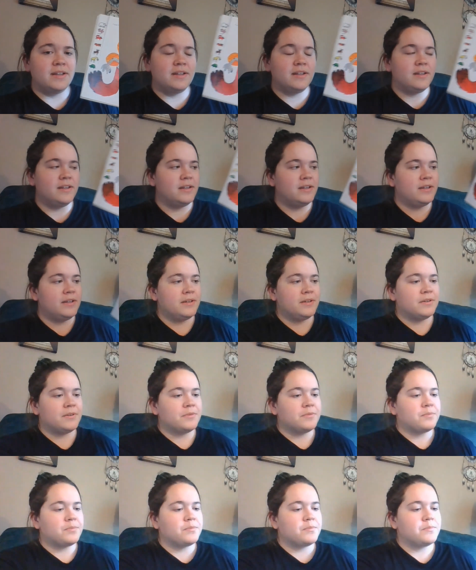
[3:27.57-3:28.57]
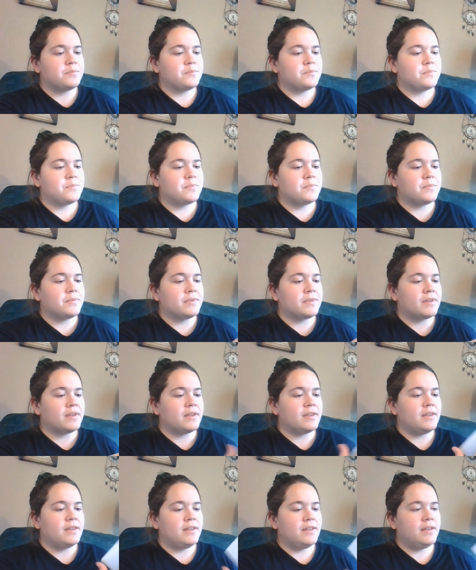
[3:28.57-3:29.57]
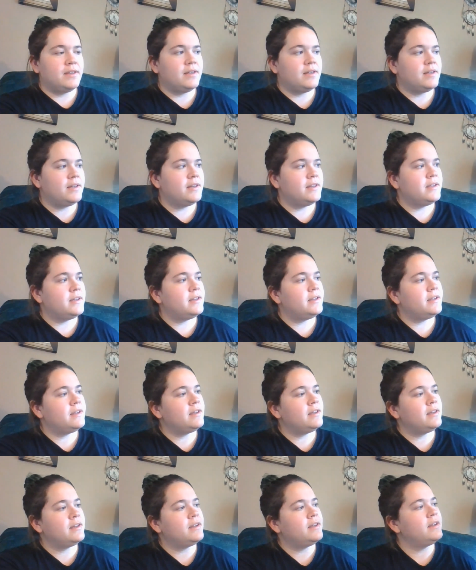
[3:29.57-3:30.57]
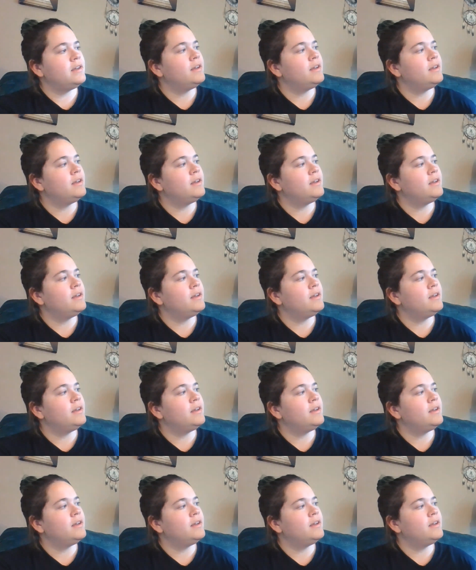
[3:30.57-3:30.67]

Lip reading: (silence)